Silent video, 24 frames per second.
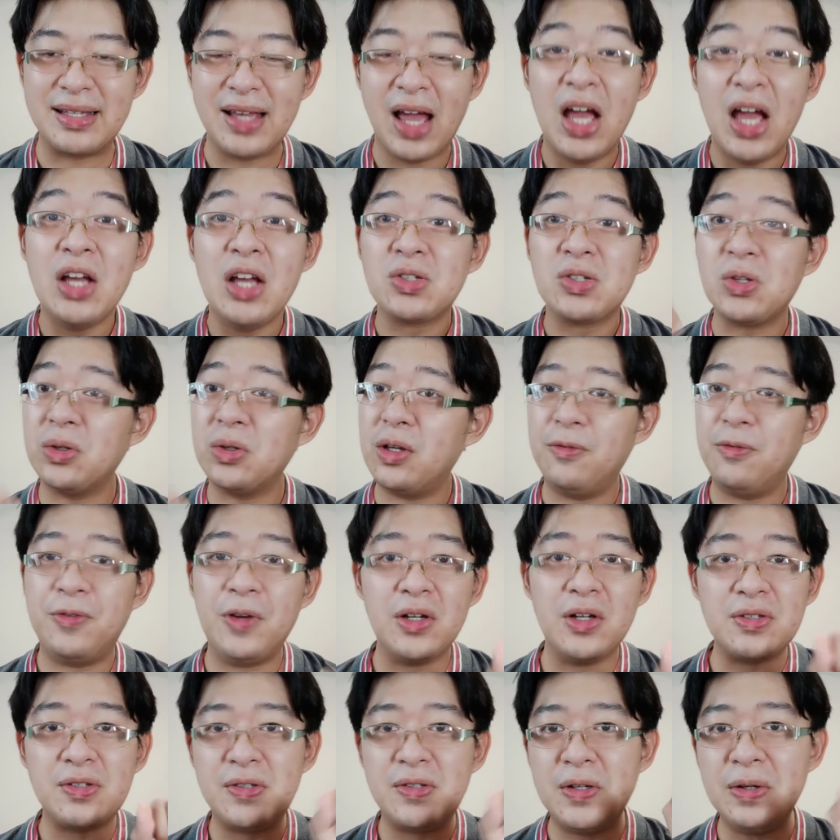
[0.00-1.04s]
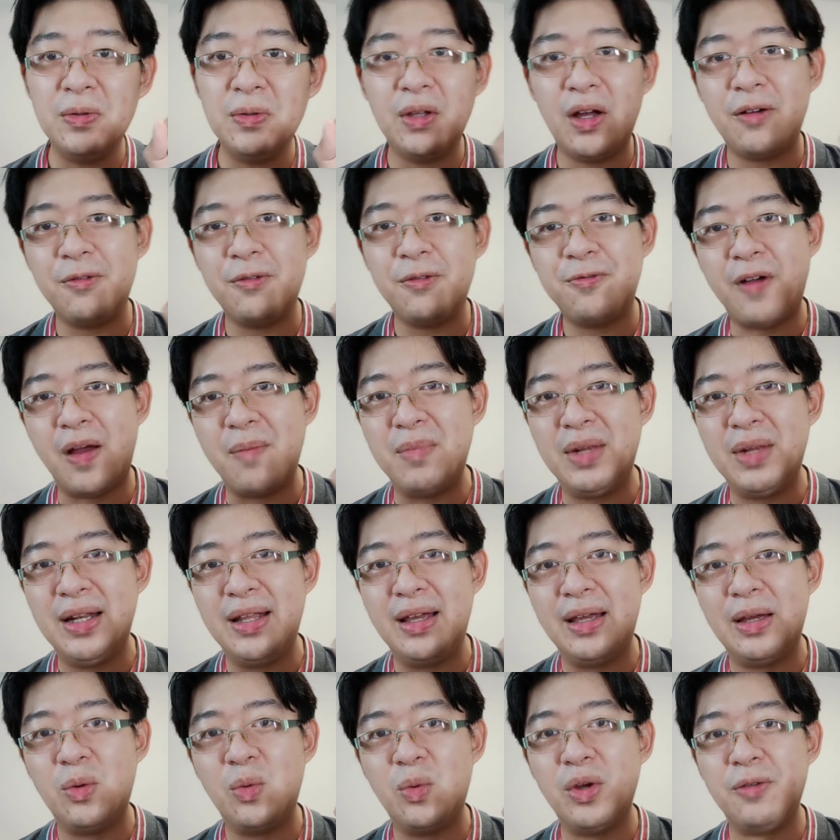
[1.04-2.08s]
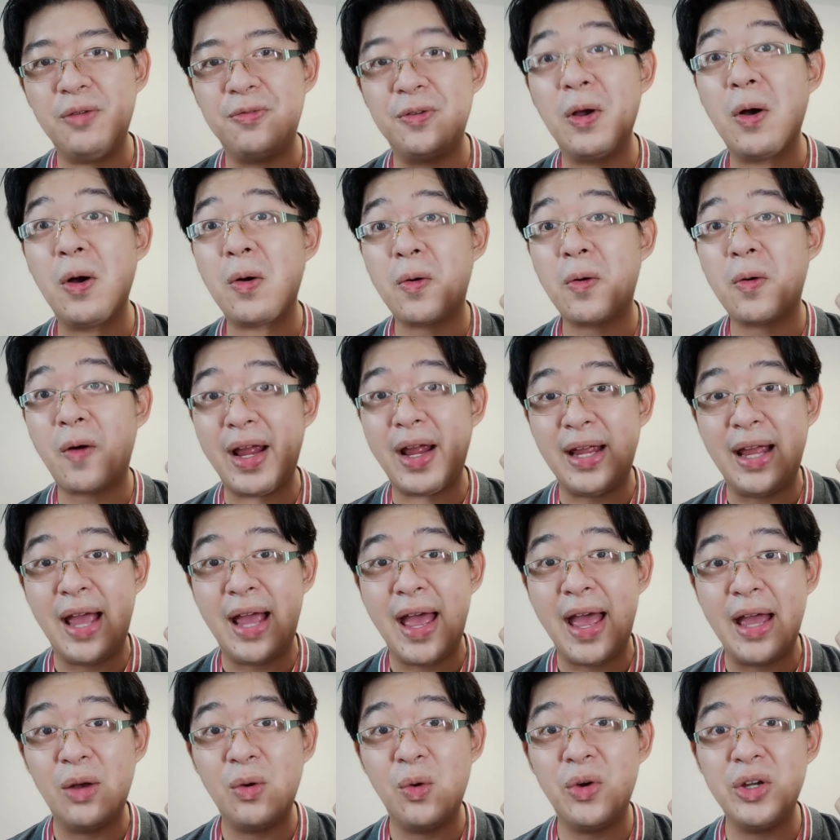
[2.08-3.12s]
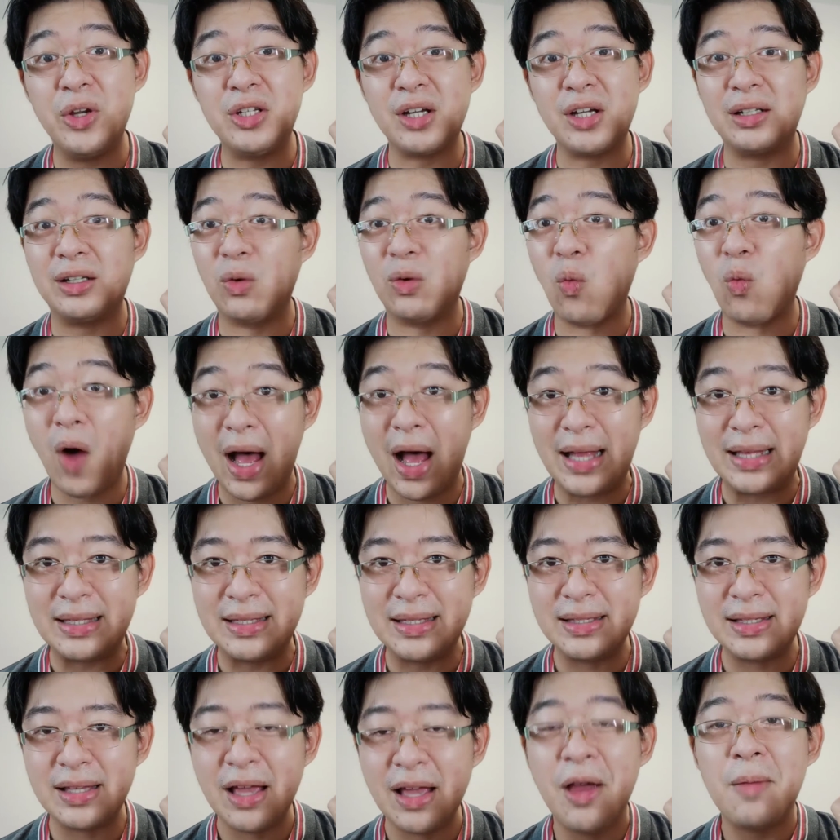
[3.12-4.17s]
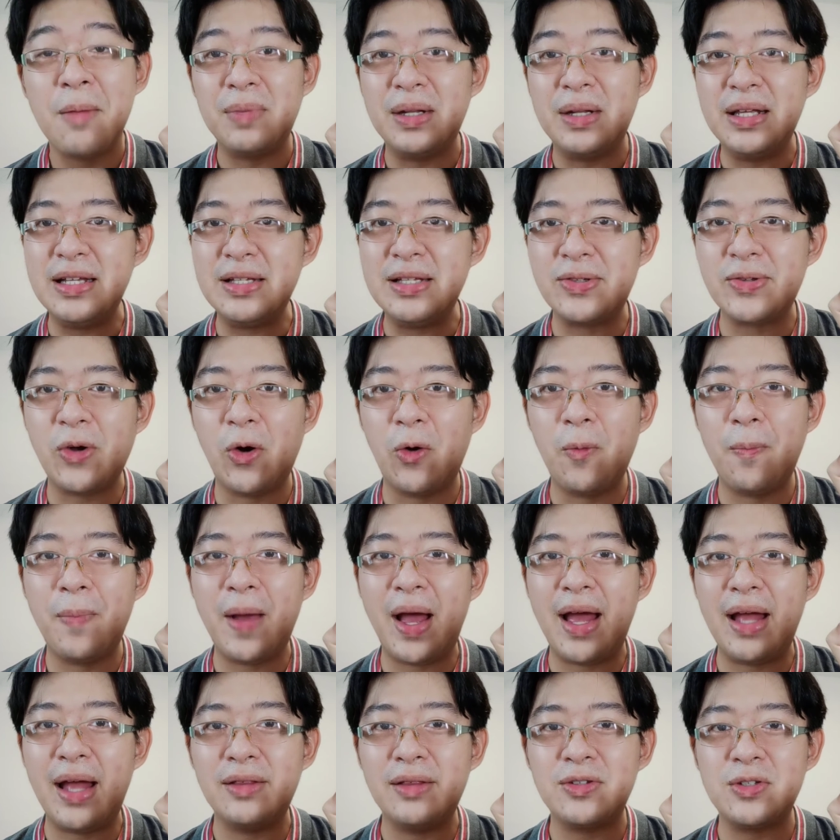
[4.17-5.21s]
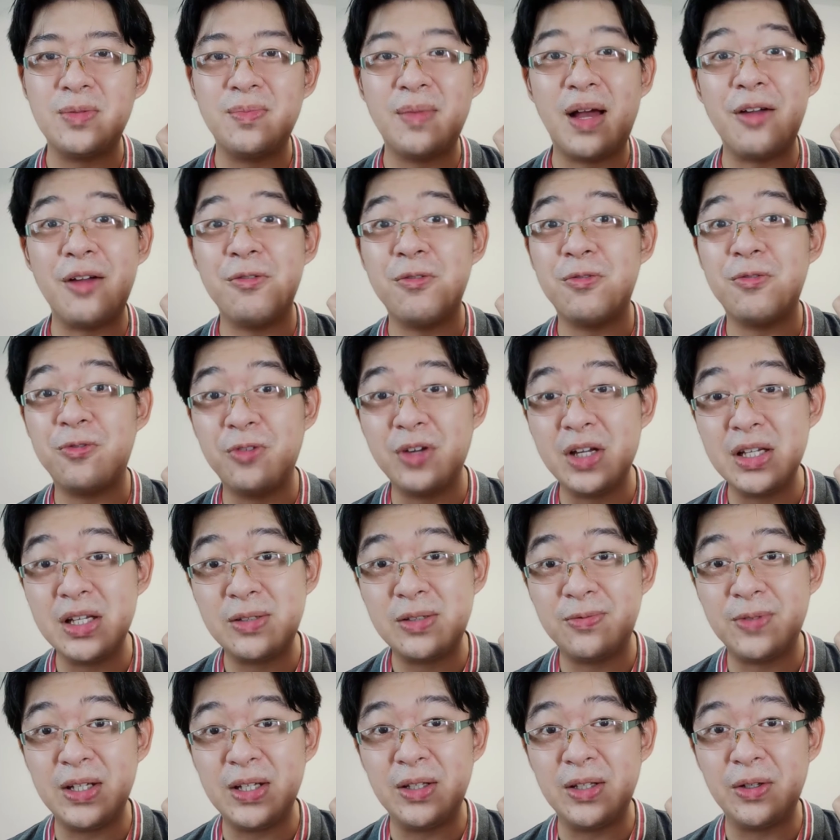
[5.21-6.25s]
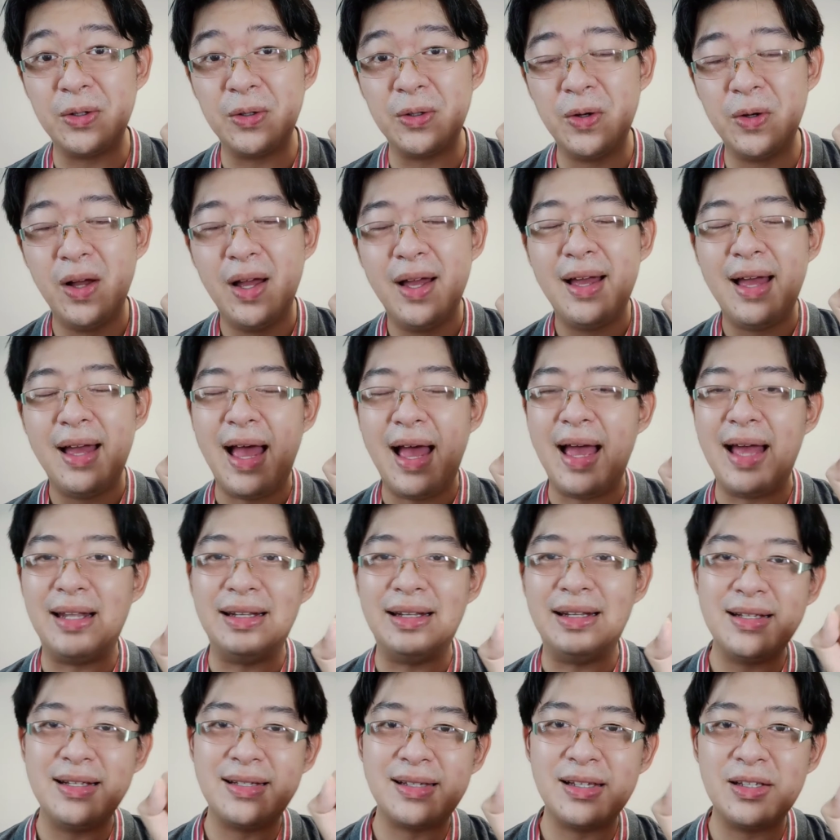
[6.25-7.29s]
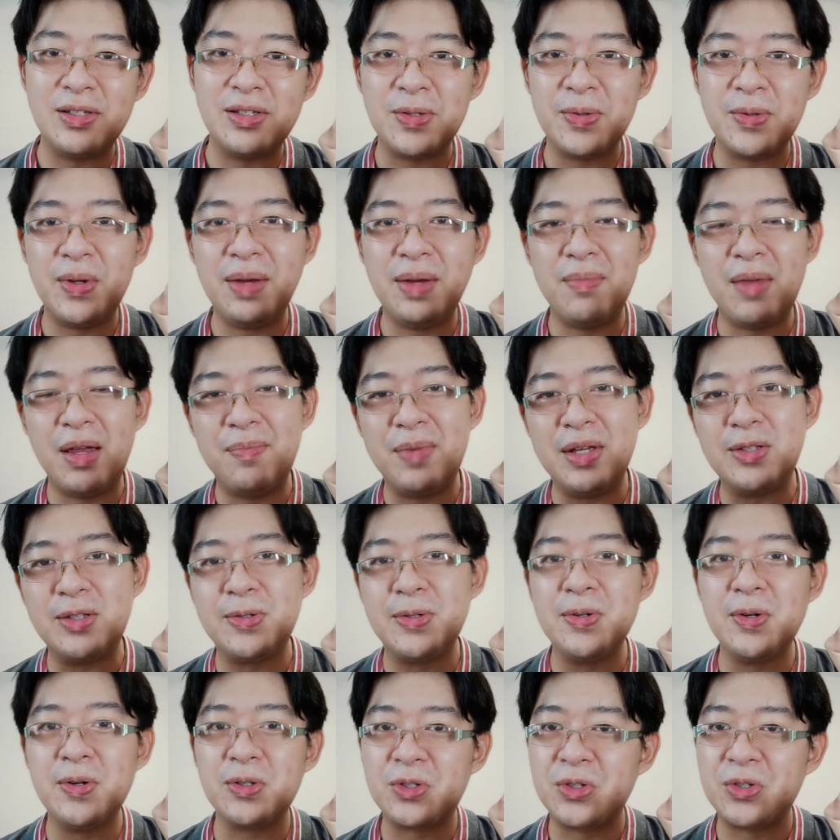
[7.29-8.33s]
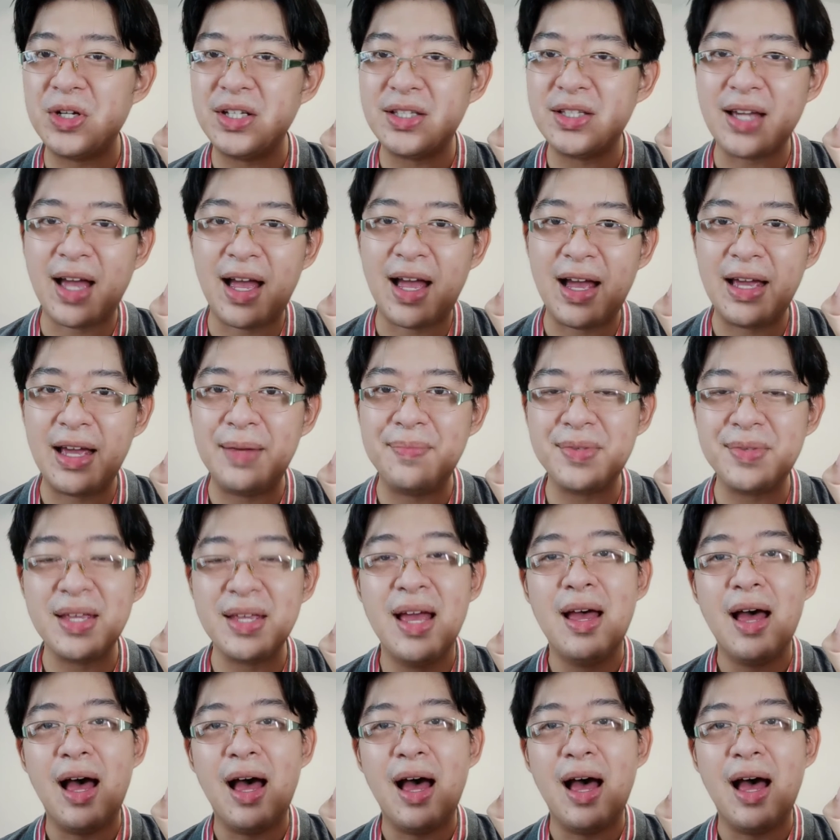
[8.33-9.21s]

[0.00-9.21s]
So if you're still not familiar with your right hand, which are the ones, please go back to my first video and listen to it maybe 2 or 3 times.